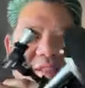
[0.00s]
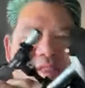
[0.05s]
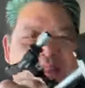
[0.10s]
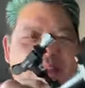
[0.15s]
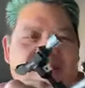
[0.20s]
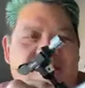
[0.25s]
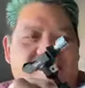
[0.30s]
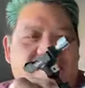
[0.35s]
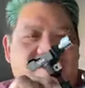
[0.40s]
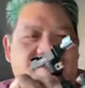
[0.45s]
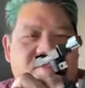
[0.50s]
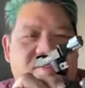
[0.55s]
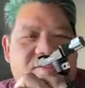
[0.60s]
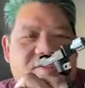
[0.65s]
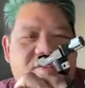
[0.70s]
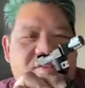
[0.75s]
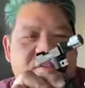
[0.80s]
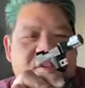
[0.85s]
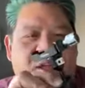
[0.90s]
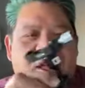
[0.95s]
This
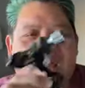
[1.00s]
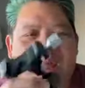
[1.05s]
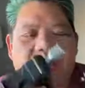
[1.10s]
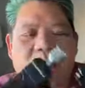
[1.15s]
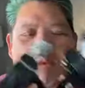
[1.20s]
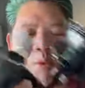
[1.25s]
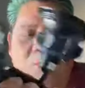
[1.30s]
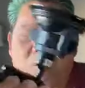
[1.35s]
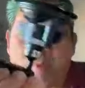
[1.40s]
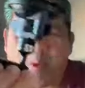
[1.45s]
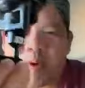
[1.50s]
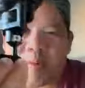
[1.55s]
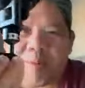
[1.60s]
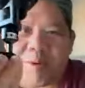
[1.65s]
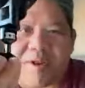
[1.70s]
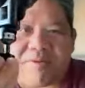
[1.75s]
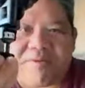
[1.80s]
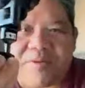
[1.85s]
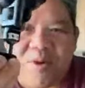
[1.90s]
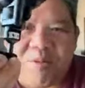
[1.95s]
is, yeah,
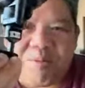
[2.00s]
but if you